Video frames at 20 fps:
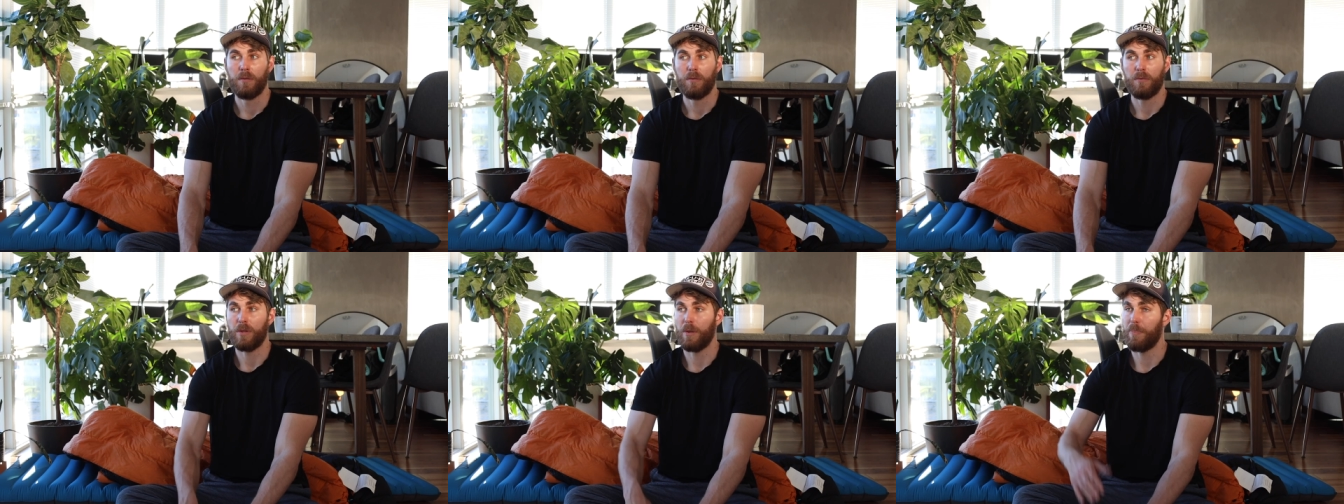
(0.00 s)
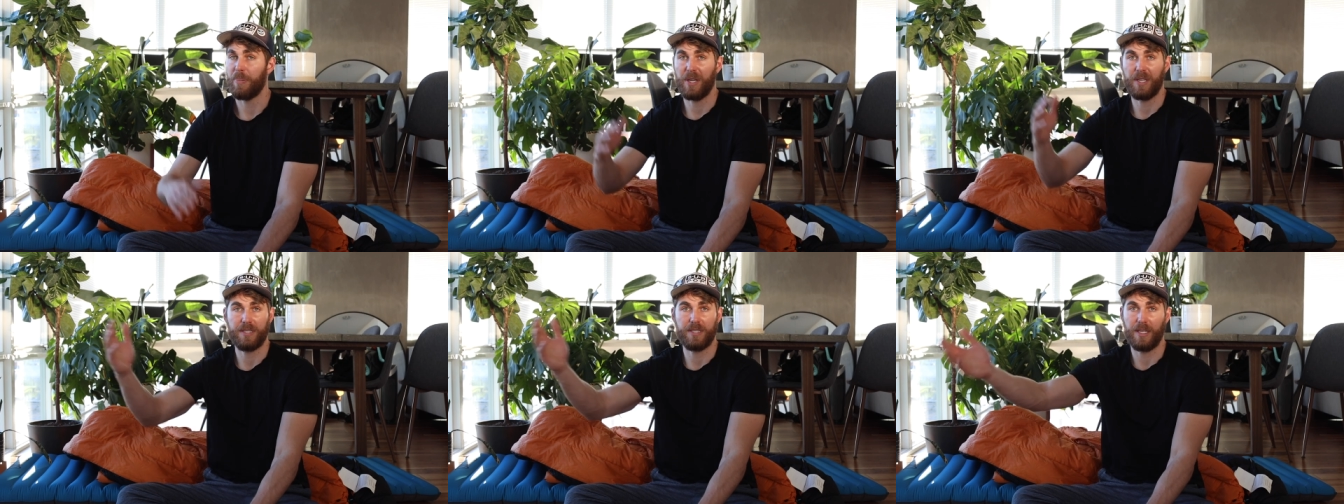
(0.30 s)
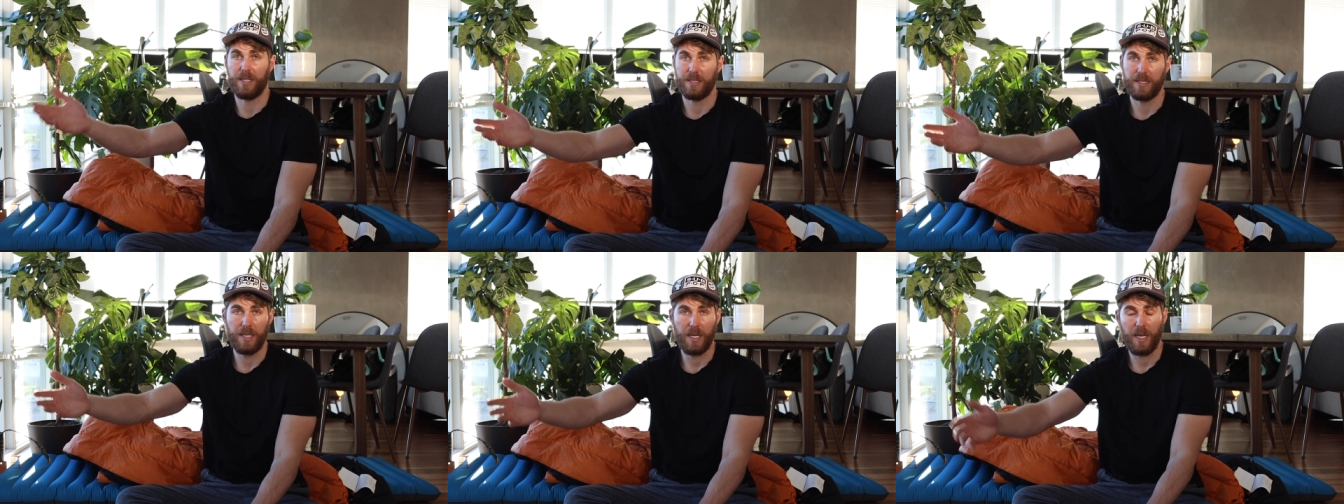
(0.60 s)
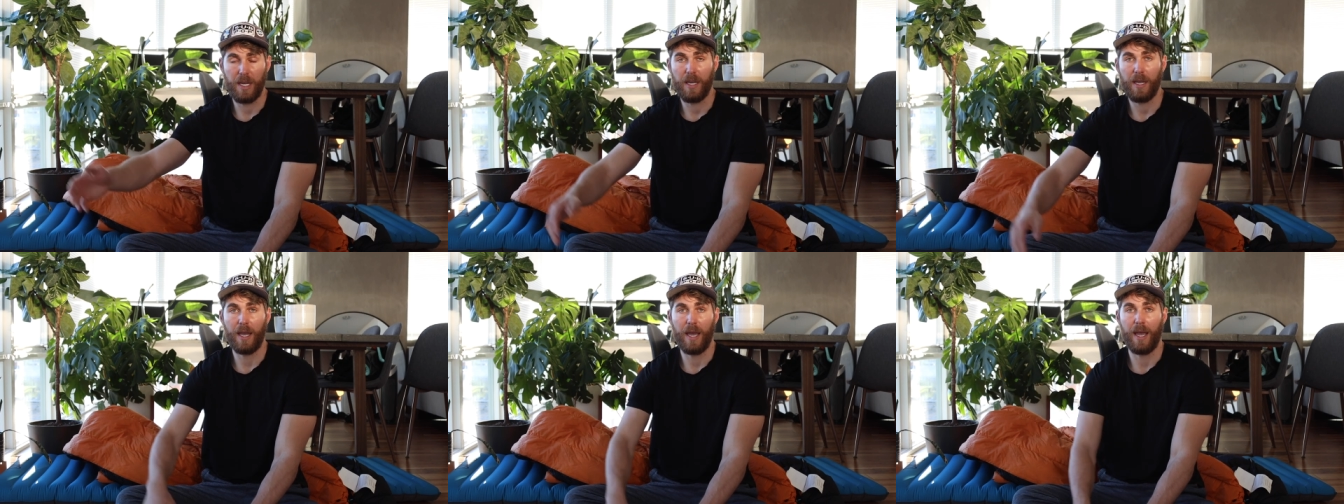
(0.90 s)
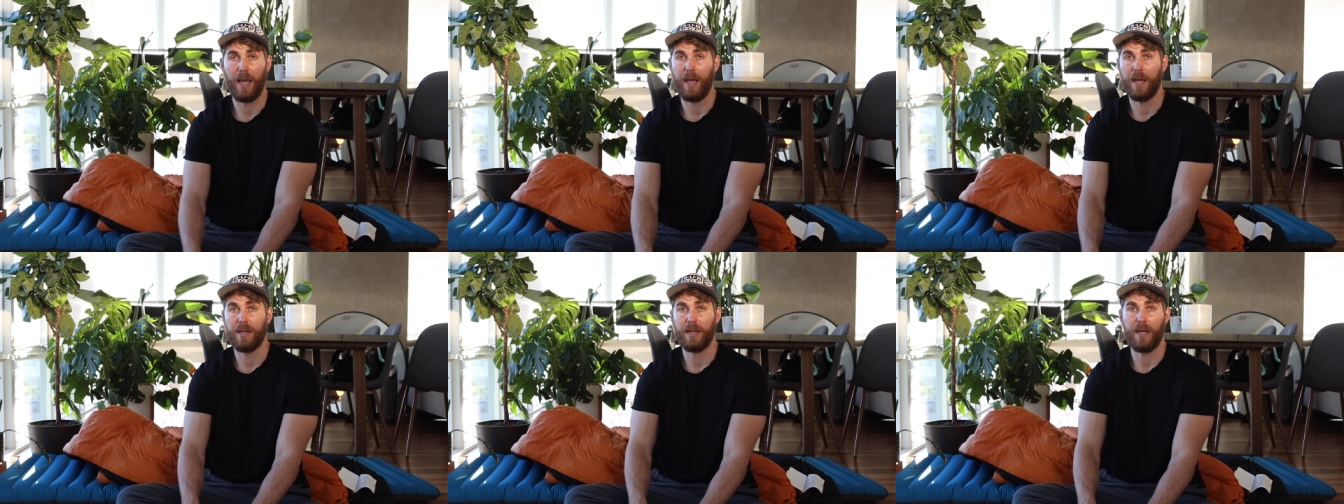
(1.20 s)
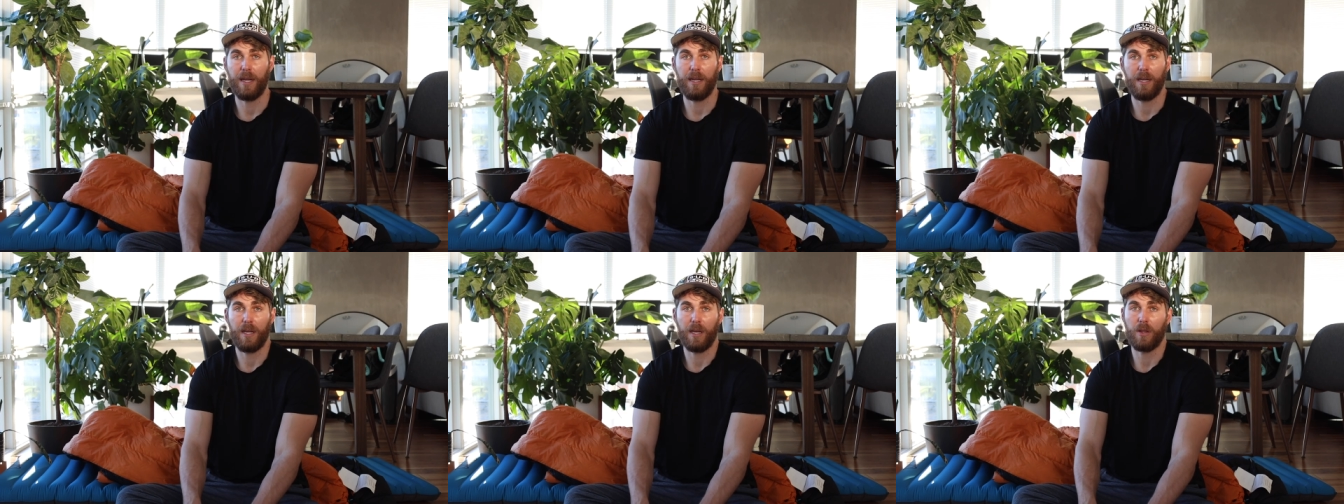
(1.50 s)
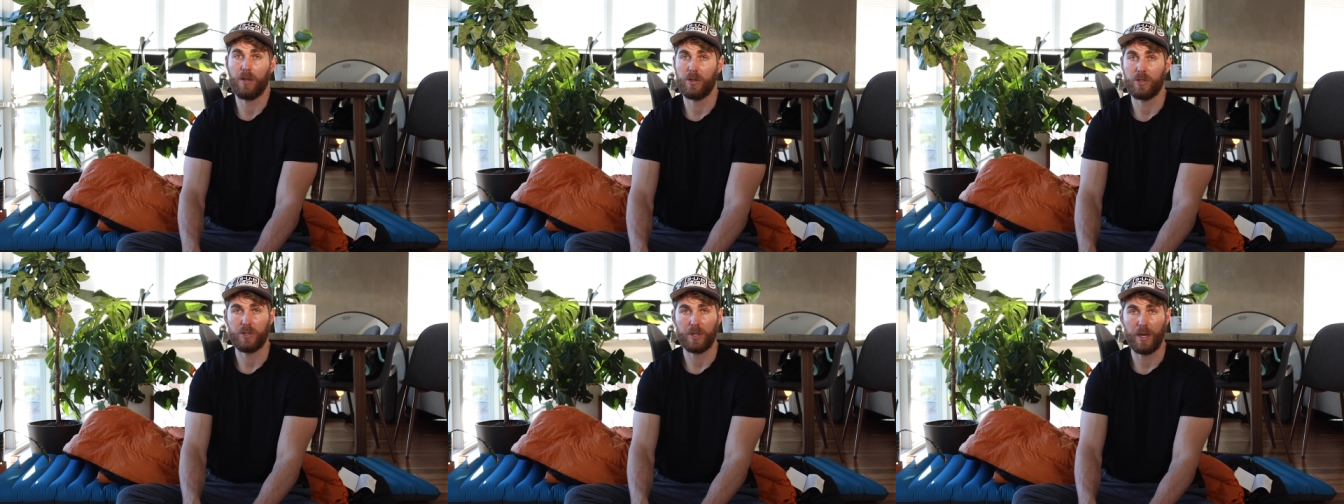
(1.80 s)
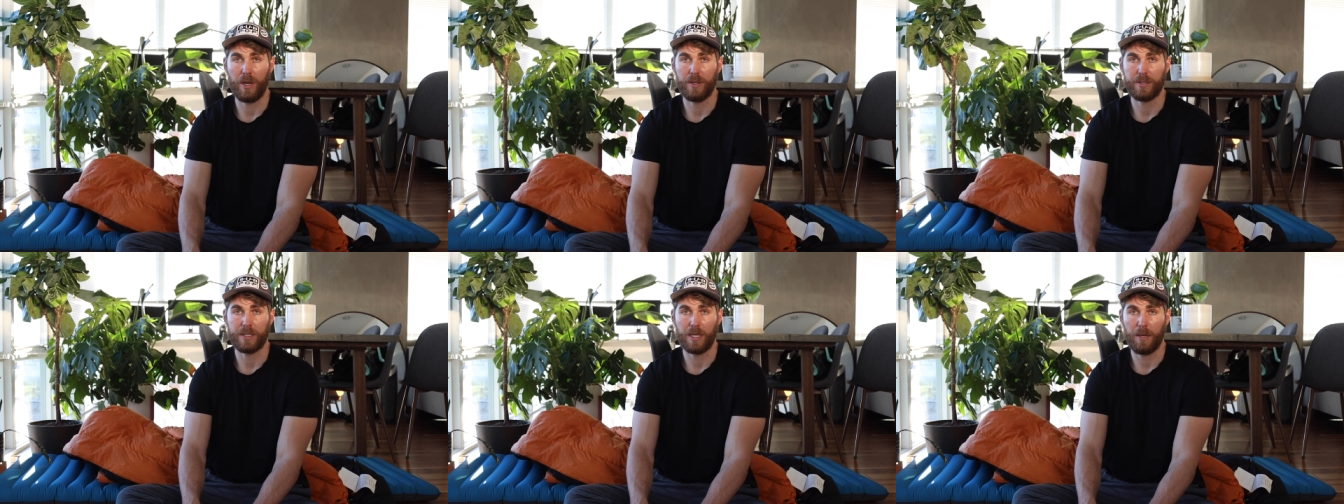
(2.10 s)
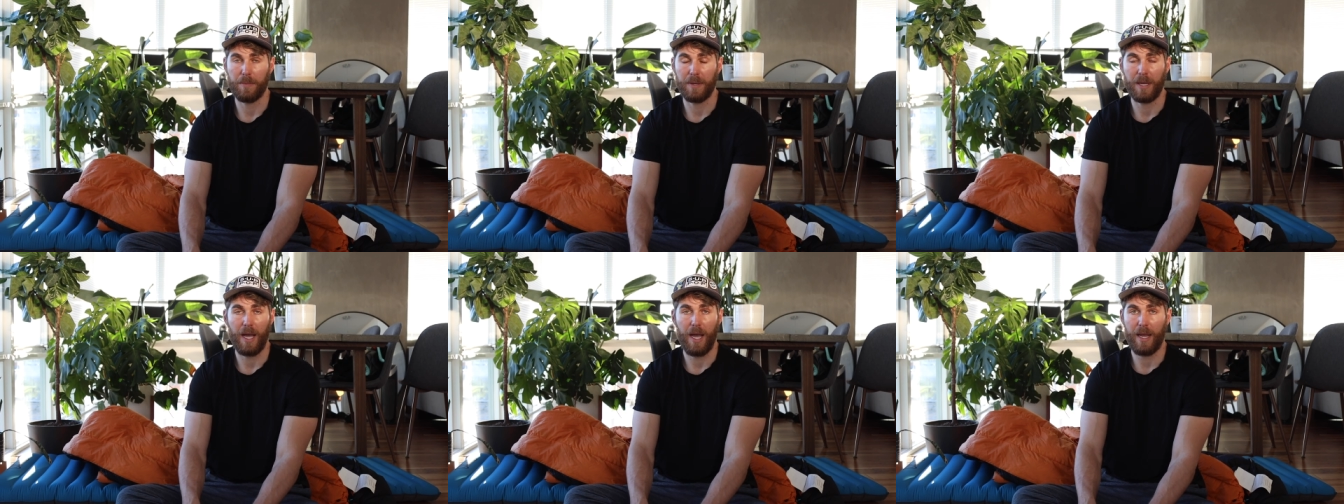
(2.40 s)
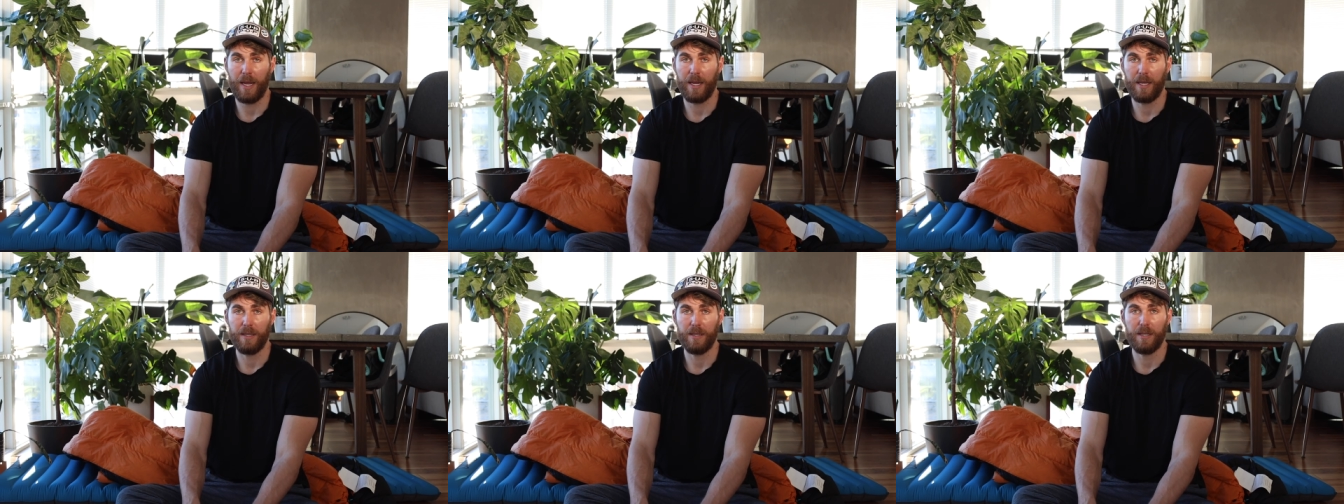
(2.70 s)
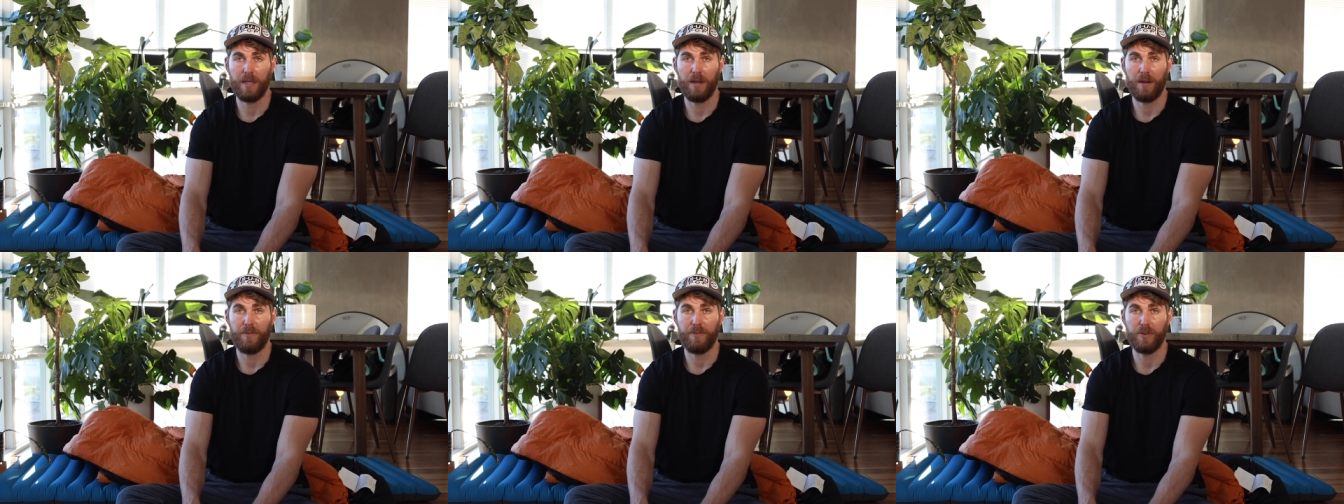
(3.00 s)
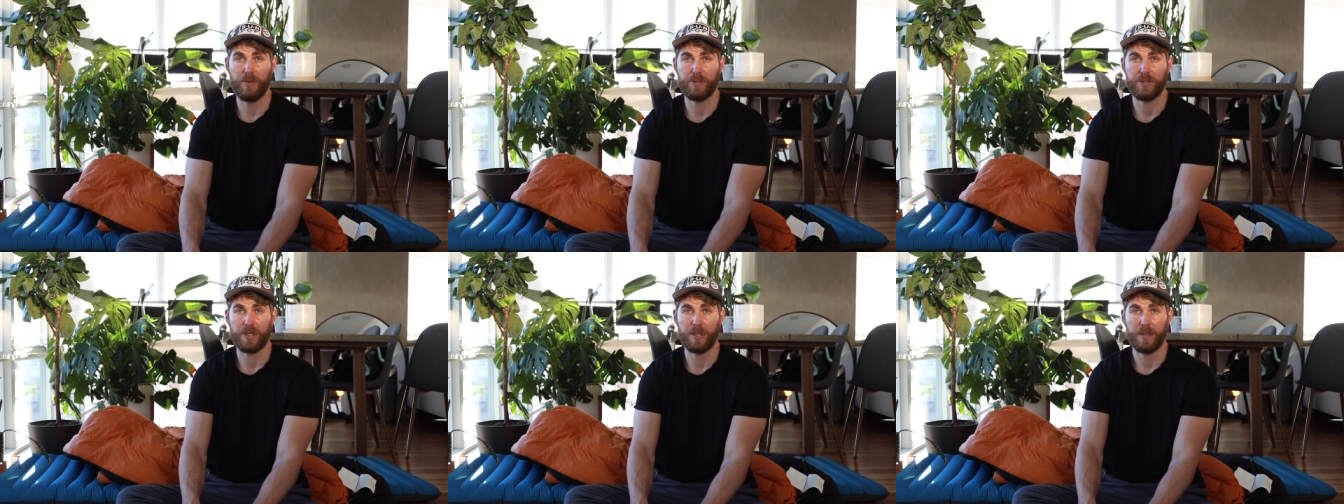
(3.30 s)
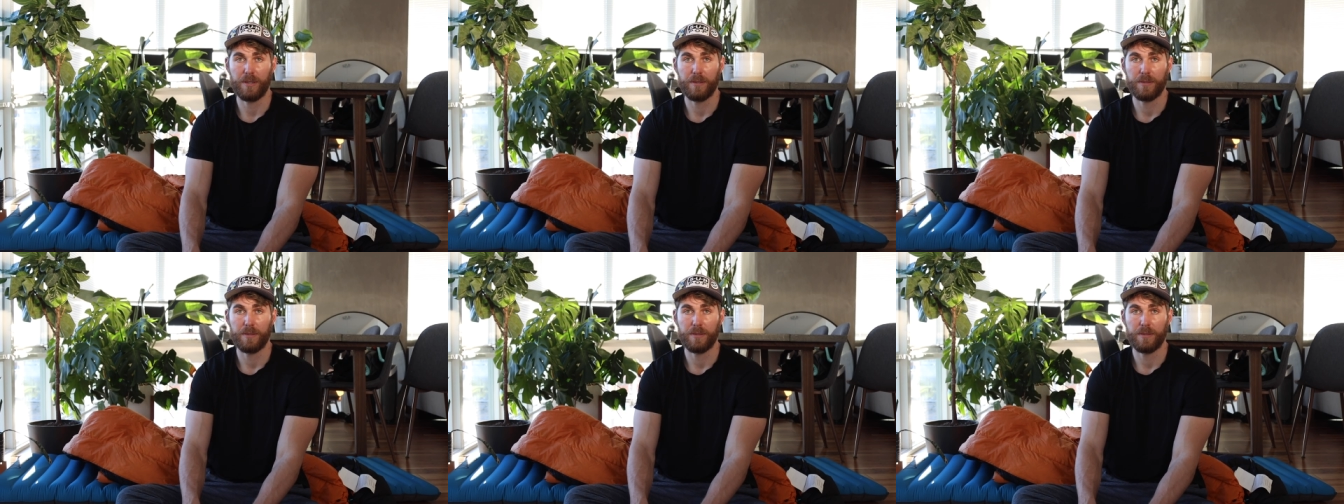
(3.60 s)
the PCT and any other trails that I'll be hiking in the near future.